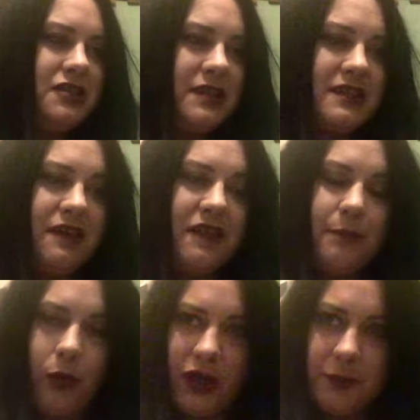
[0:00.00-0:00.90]
the
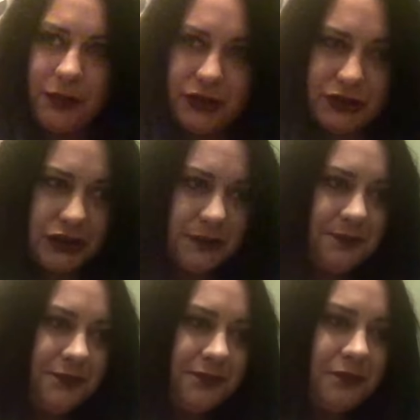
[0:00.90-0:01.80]
disappointment
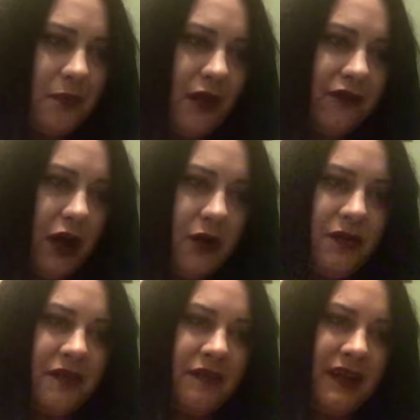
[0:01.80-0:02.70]
of
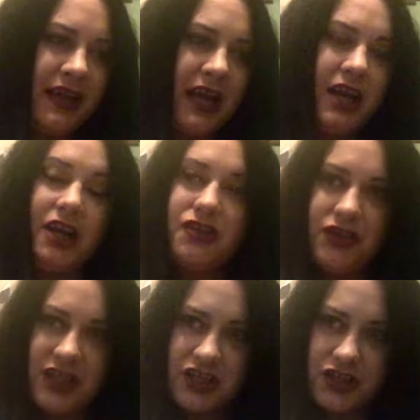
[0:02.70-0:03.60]
those seeking a
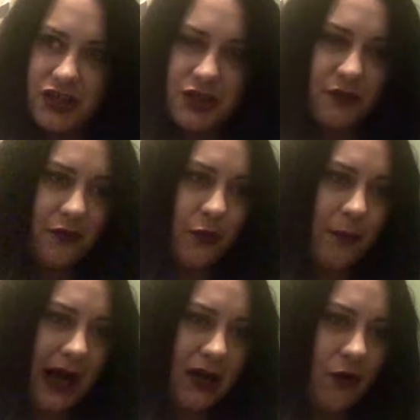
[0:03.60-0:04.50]
tradition to fall
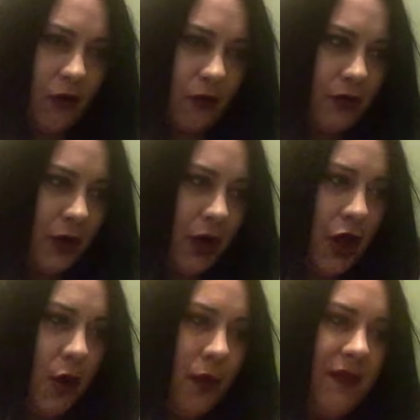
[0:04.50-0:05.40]
back on
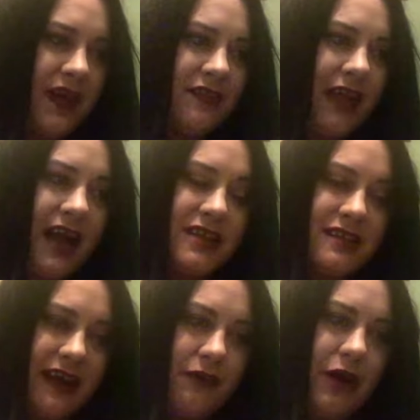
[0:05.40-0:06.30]
when they
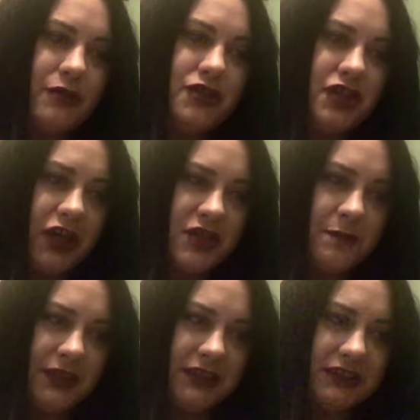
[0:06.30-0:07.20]
doubt their own
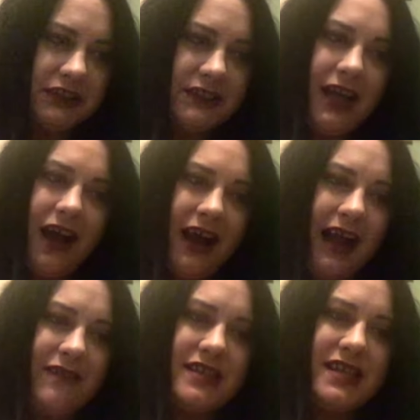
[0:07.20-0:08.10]
judgment, I
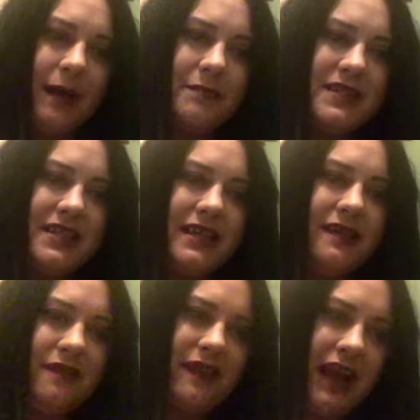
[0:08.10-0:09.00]
have attempted
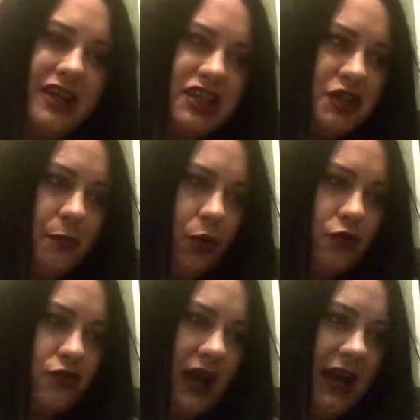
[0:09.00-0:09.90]
instead to
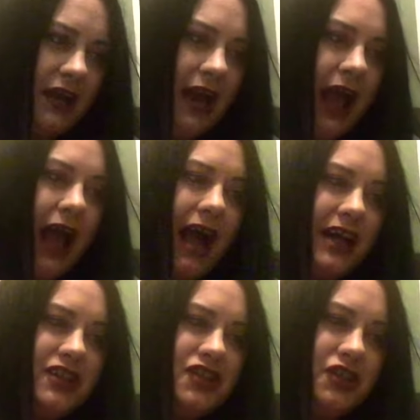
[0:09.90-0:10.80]
portray an
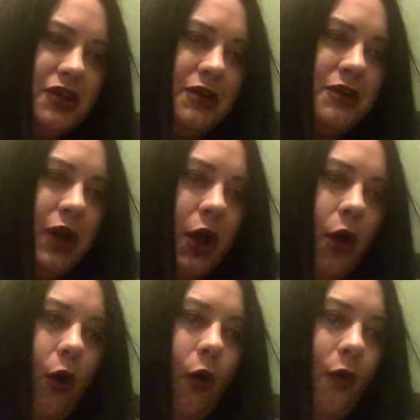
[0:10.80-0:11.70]
attitude
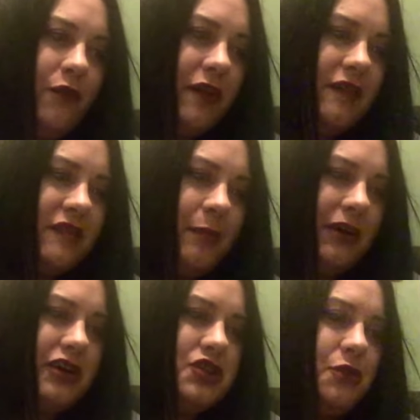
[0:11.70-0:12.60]
of
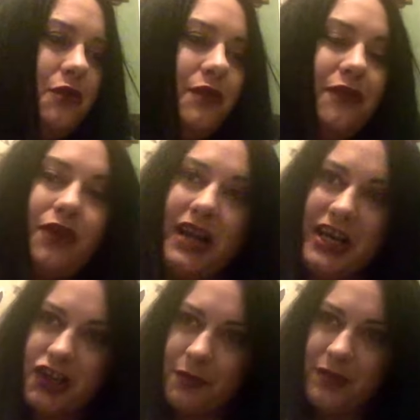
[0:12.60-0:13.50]
spiritual
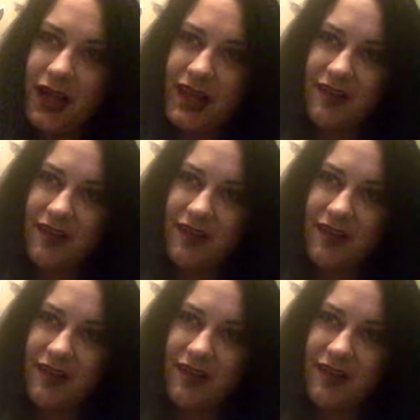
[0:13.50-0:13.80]
freedom